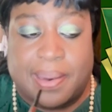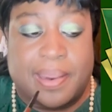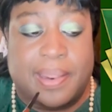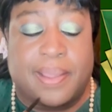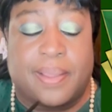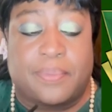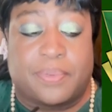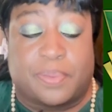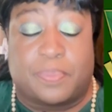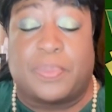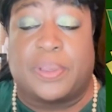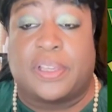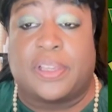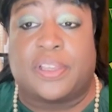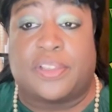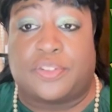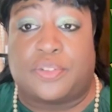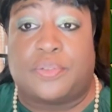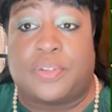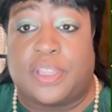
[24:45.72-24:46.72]
It was
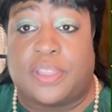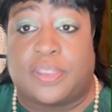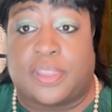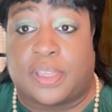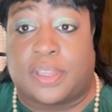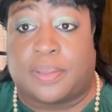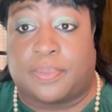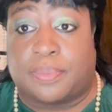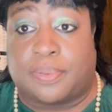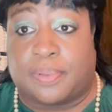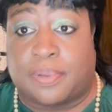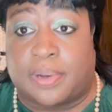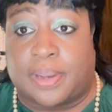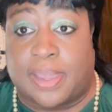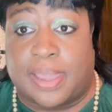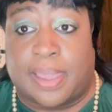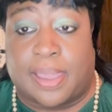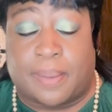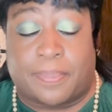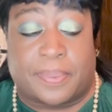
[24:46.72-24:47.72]
because you didn't think it was going to
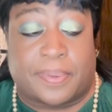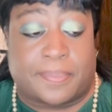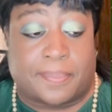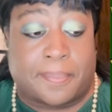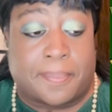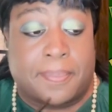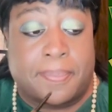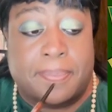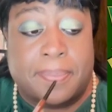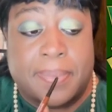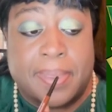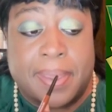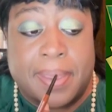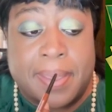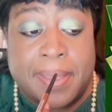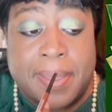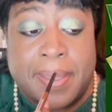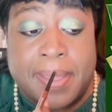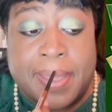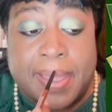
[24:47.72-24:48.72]
happen.
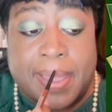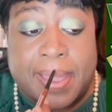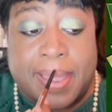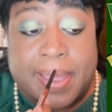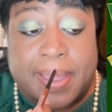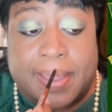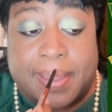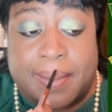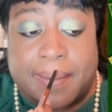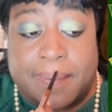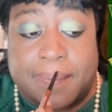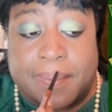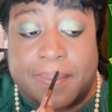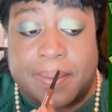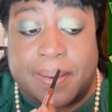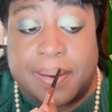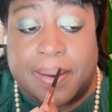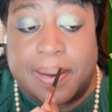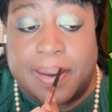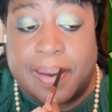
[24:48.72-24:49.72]
And you're